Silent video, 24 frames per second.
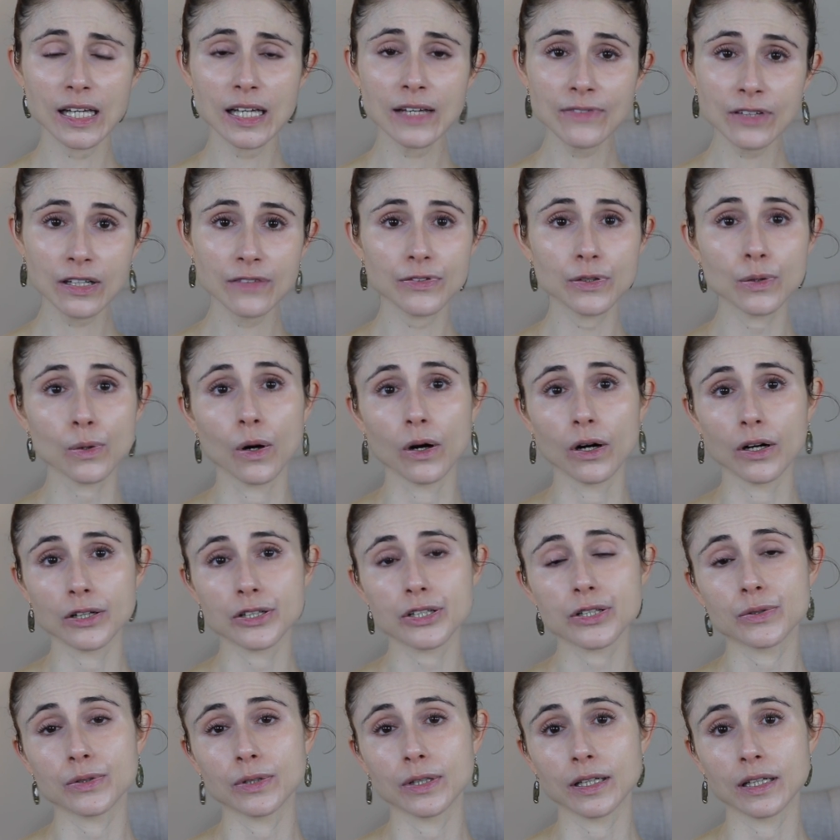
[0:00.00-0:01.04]
even if you are
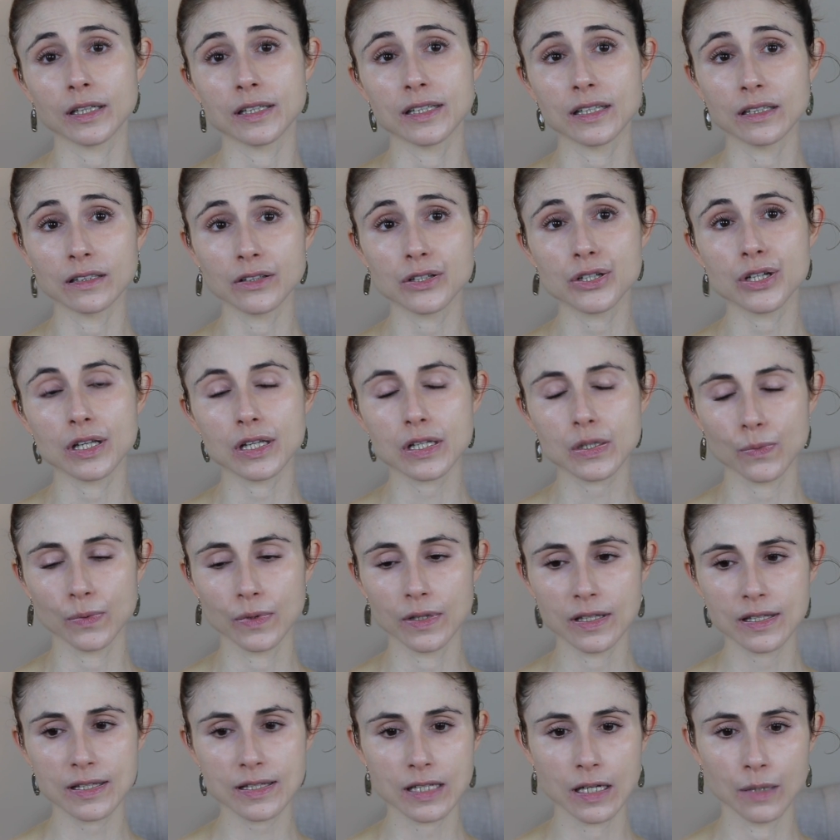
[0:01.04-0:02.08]
doing diligence
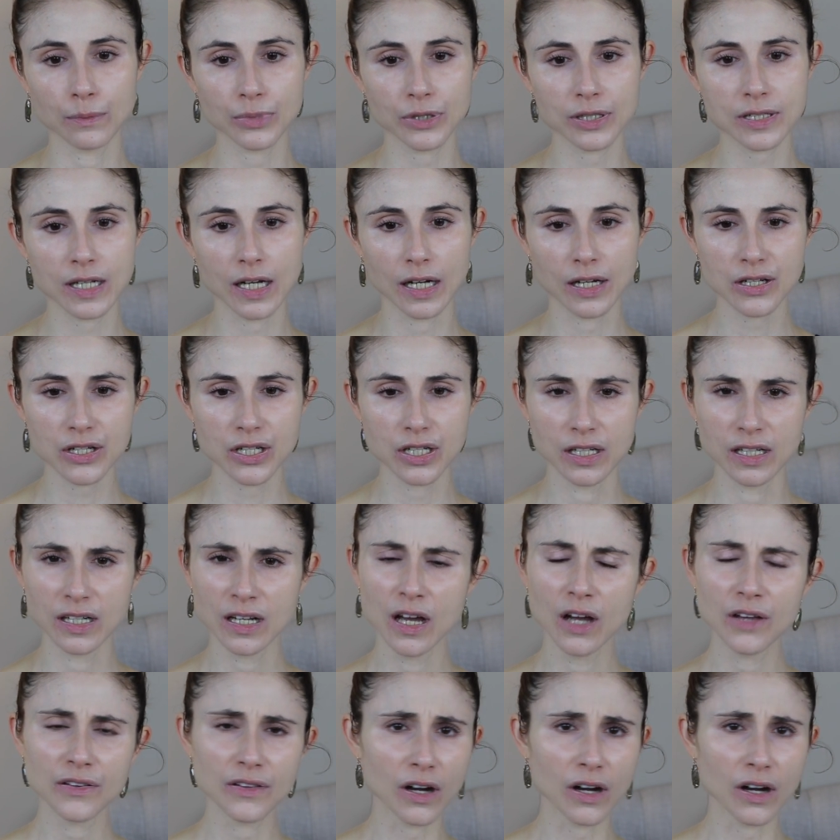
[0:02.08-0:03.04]
with sun protection.